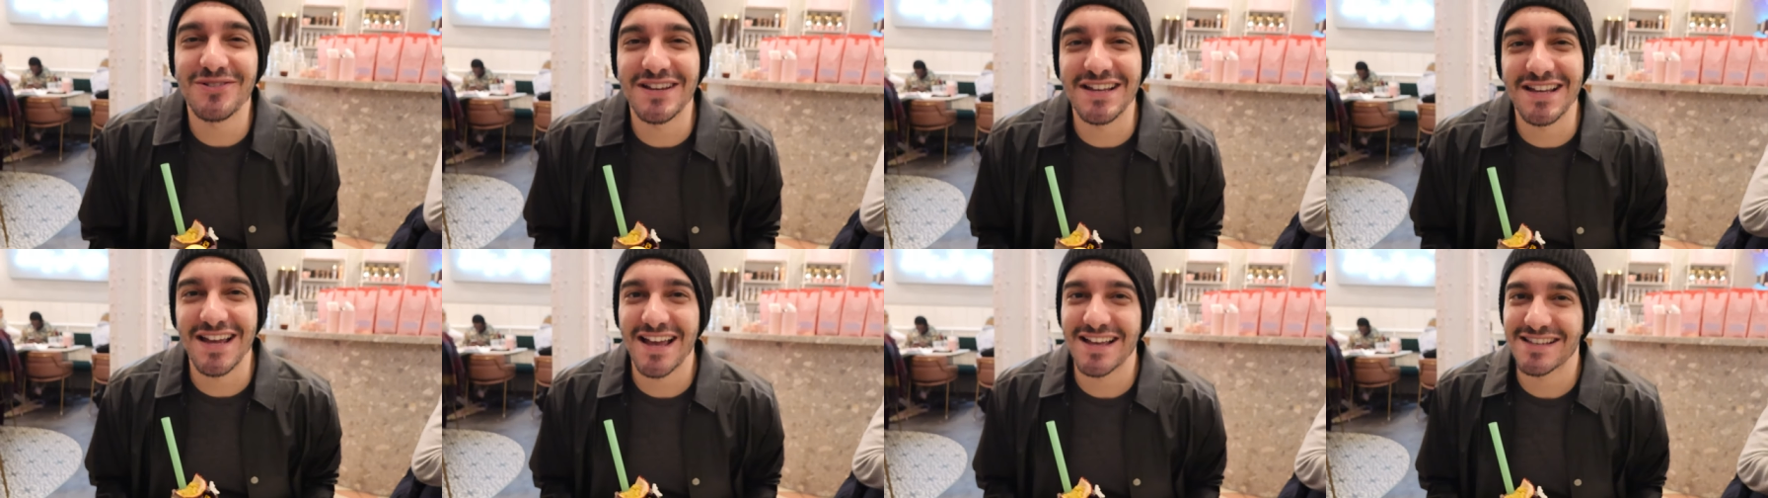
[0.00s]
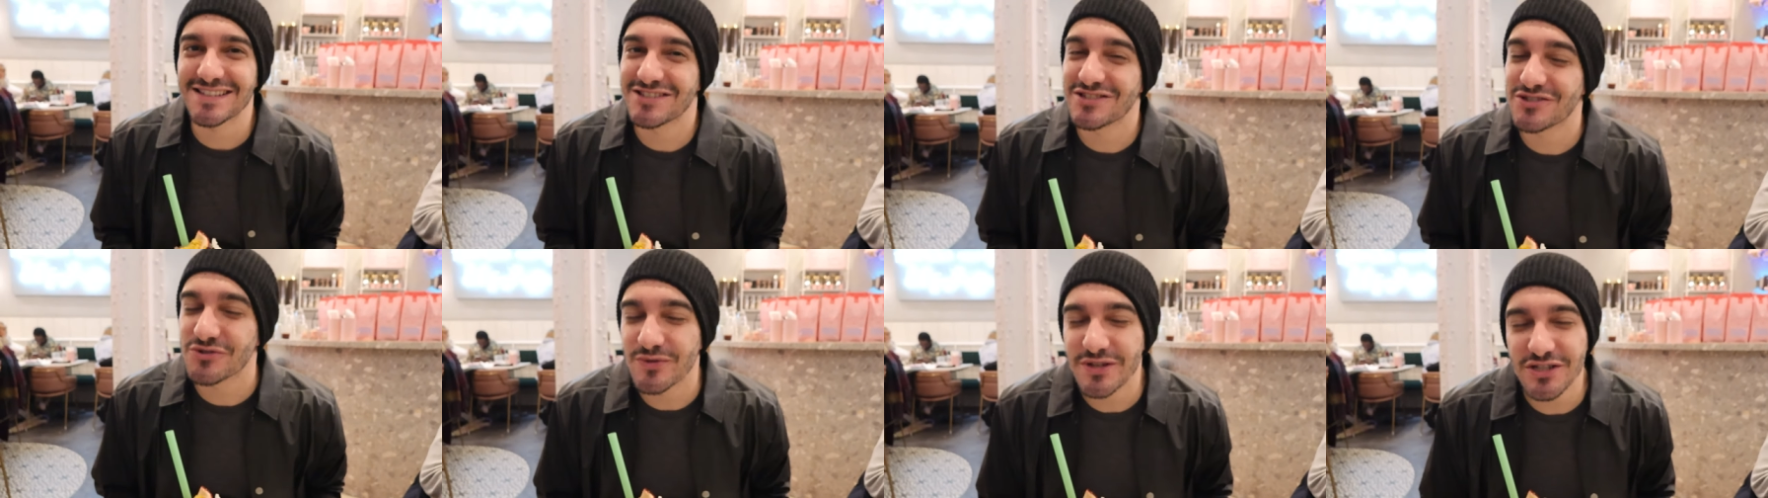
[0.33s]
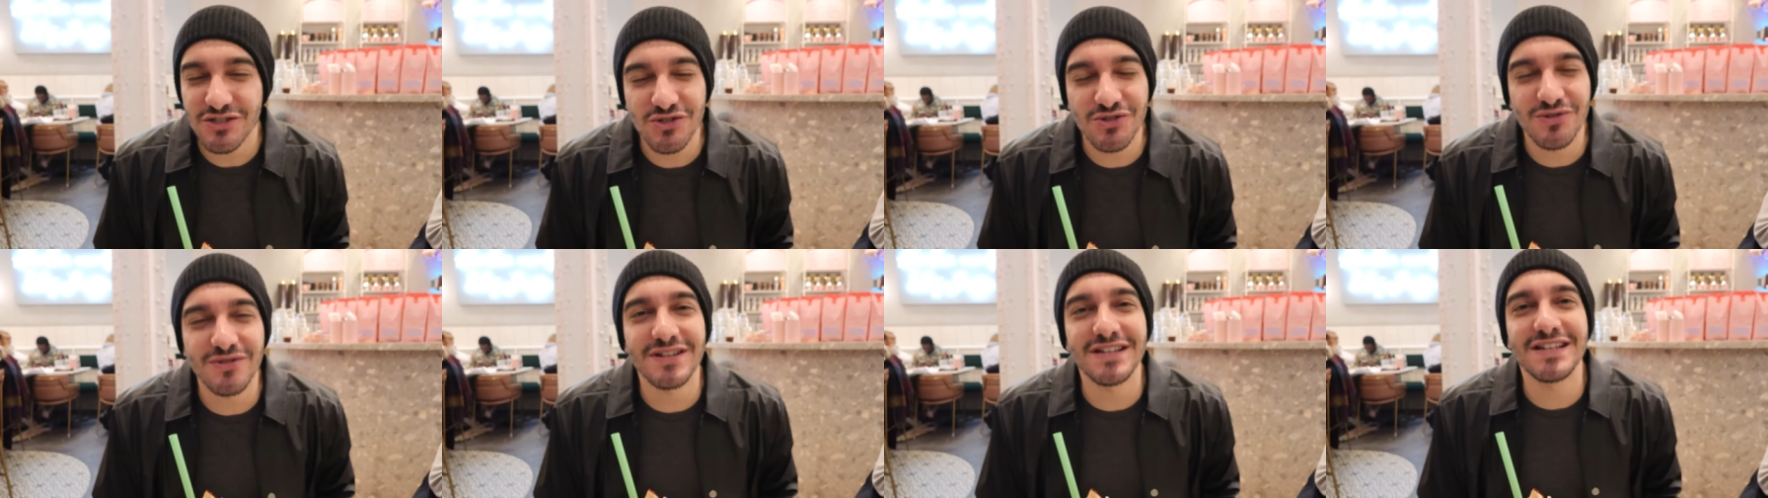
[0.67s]
It has
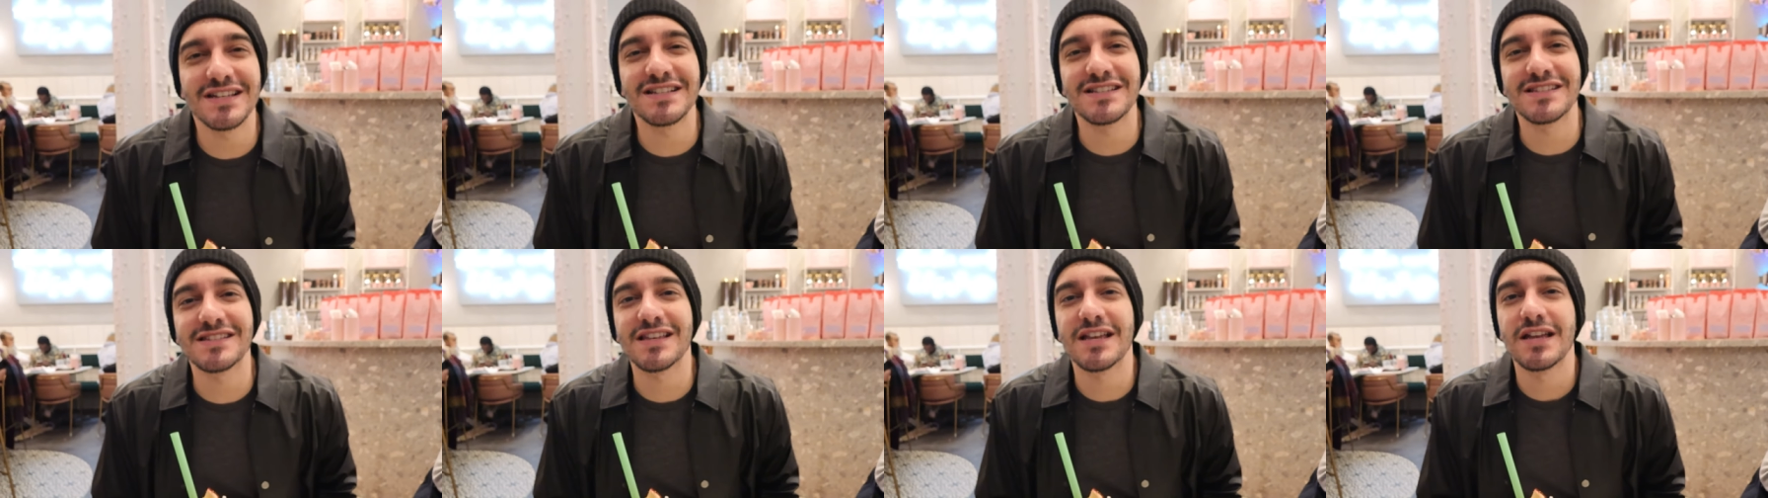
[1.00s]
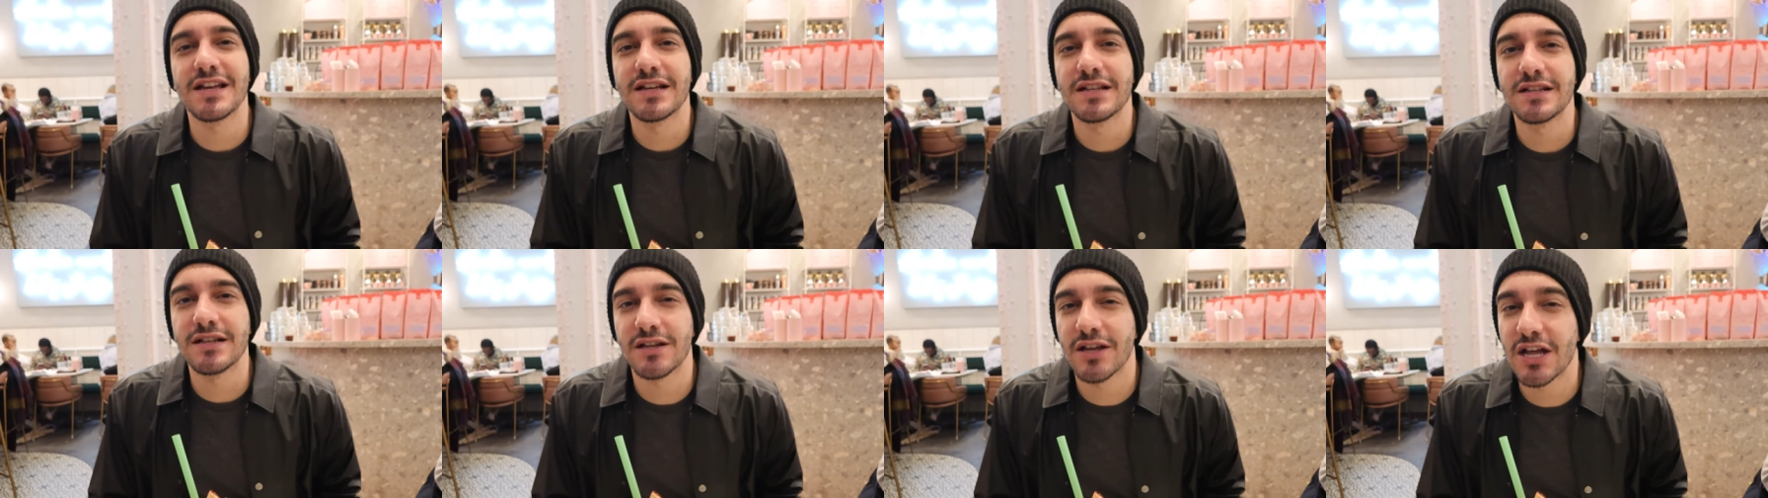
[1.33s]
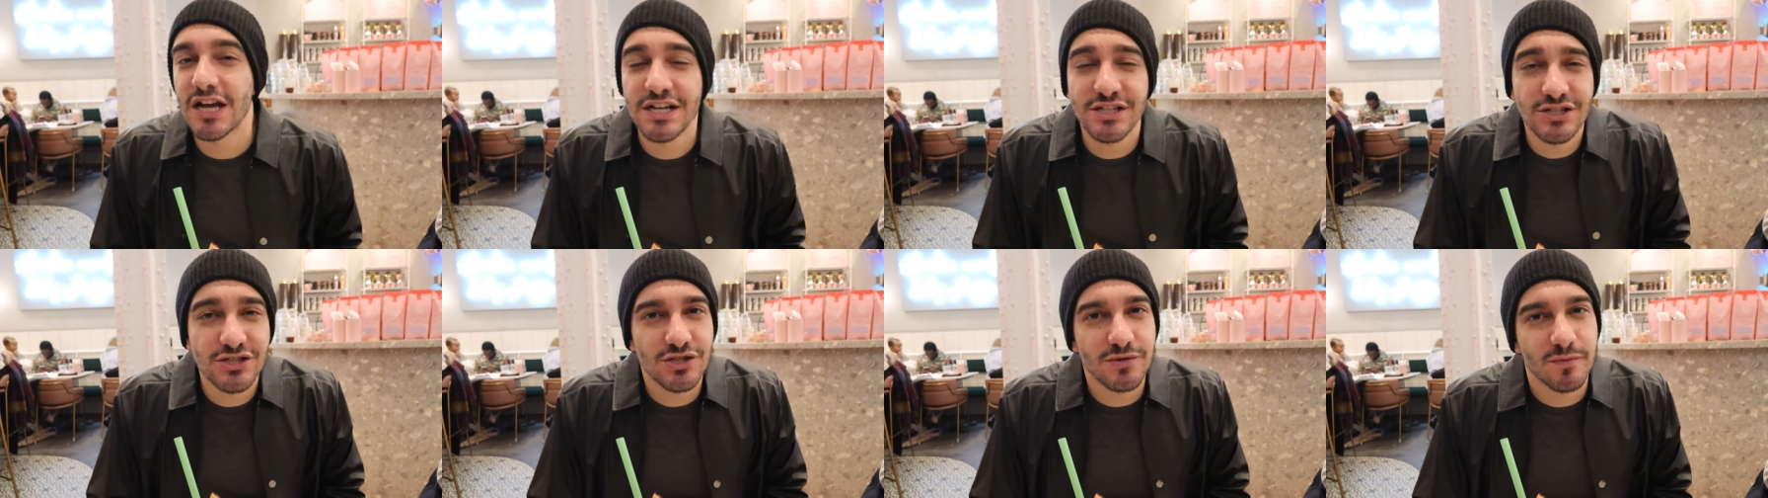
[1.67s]
sweet treats,
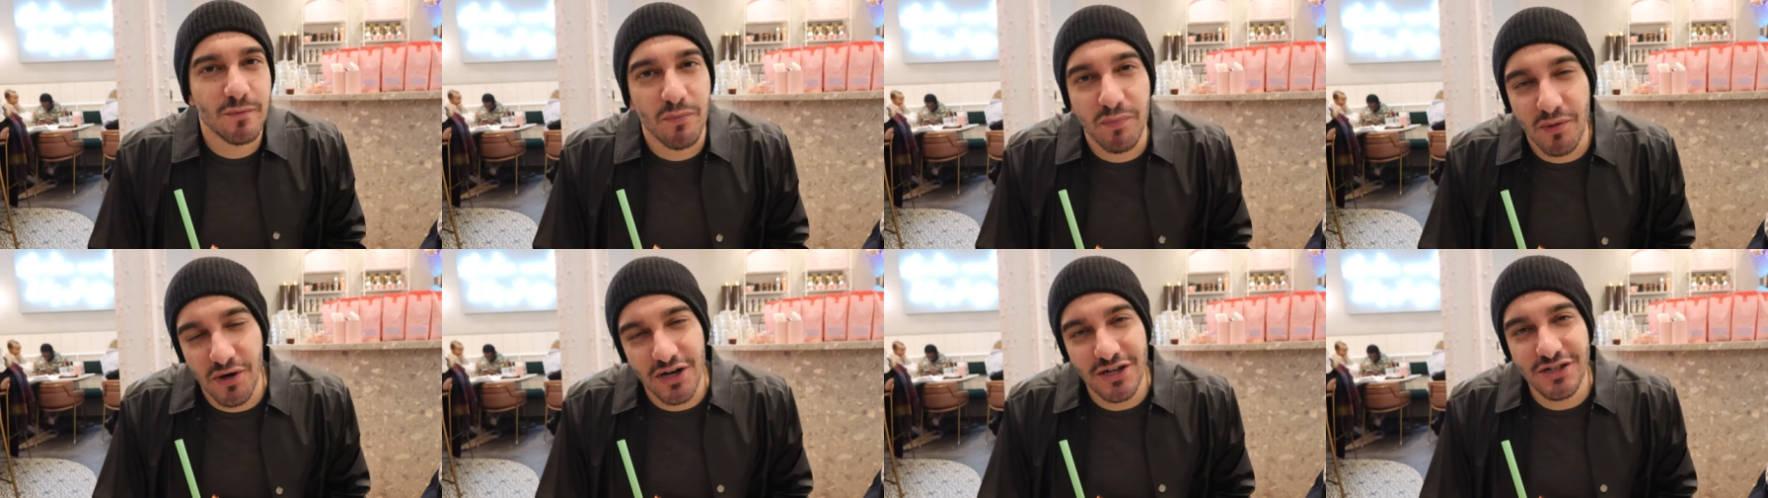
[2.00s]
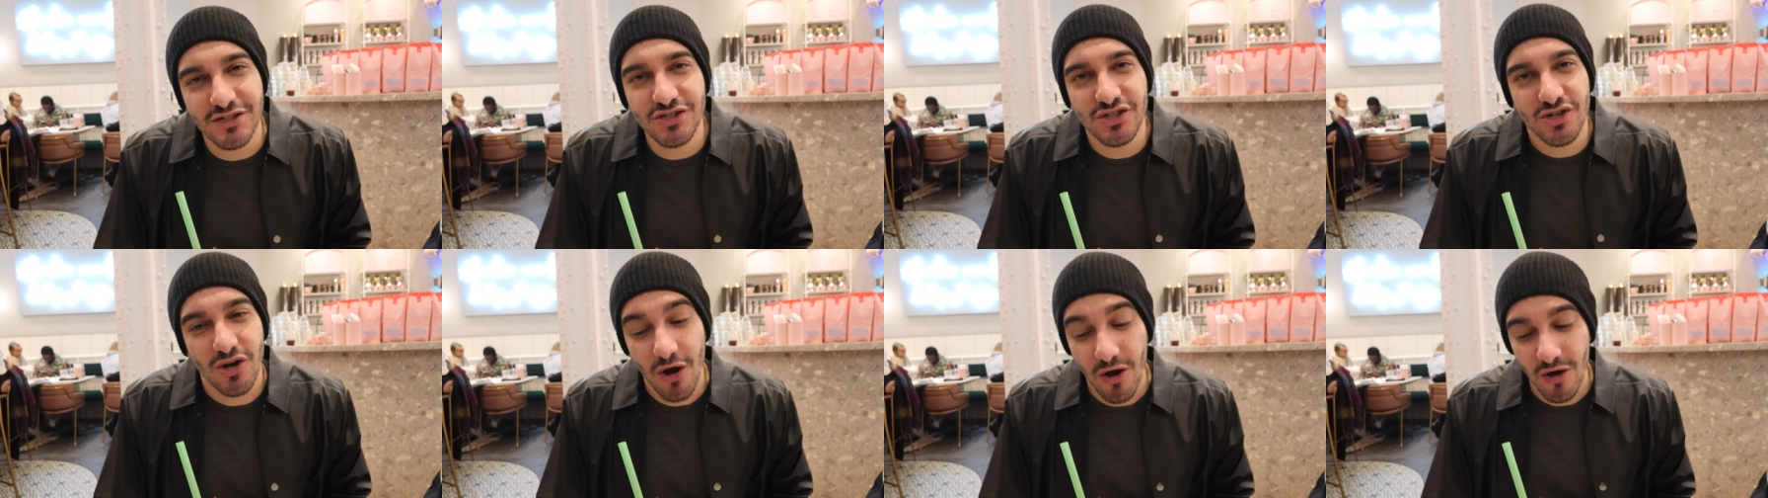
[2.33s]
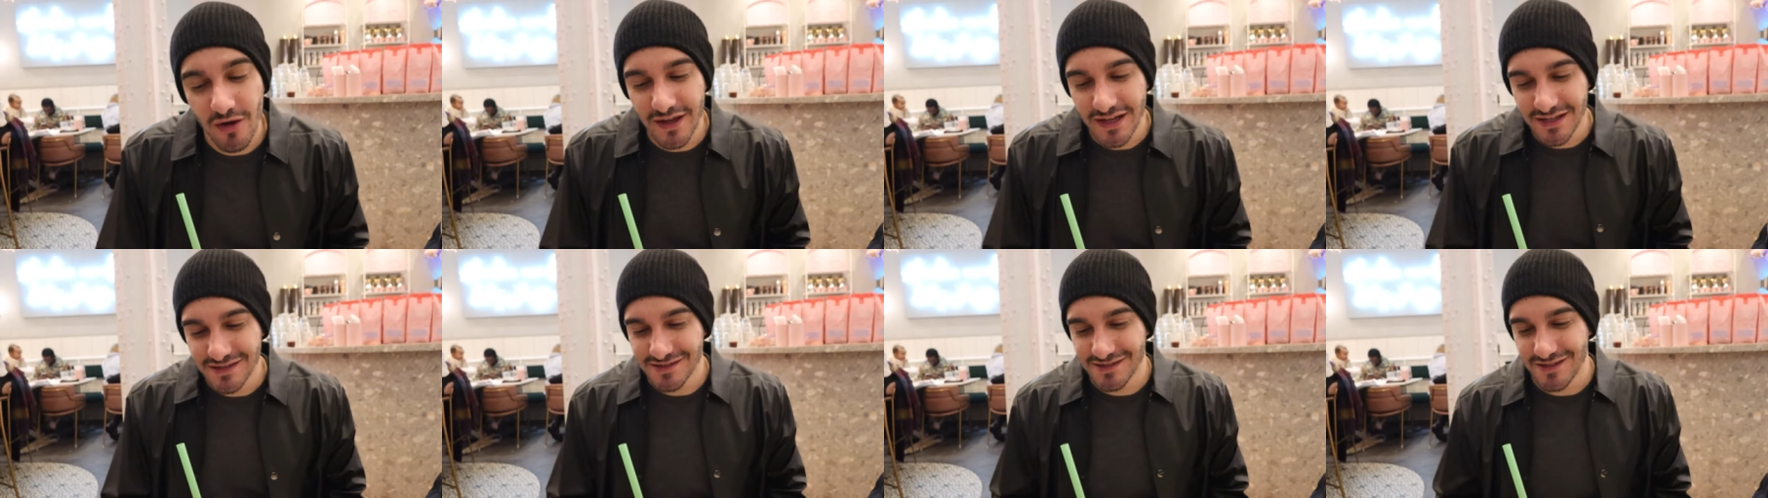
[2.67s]
lunch, brunch, all
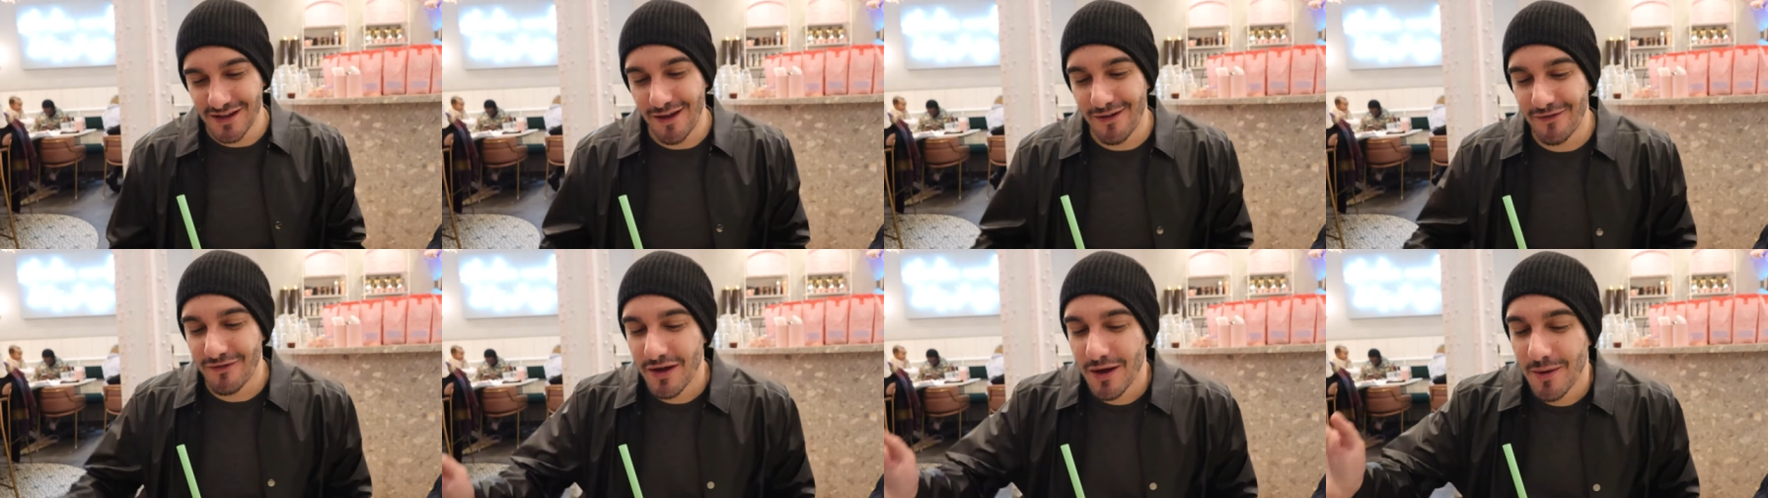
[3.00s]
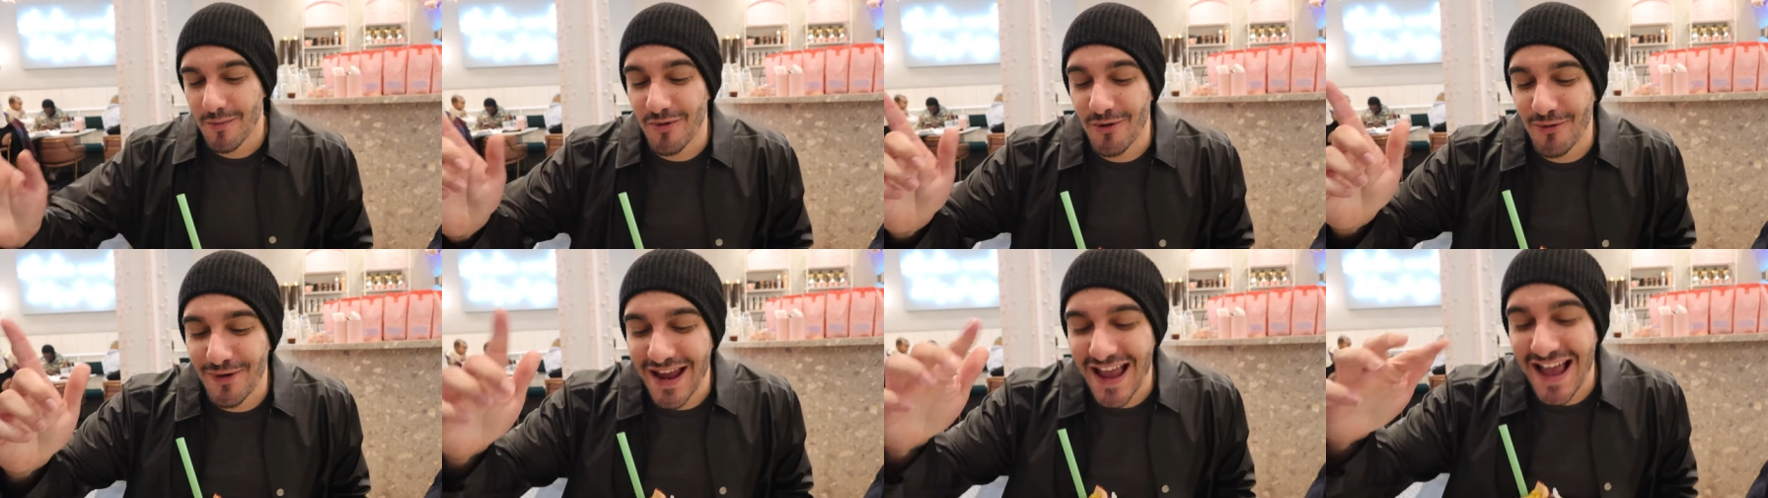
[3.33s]
that stuff. We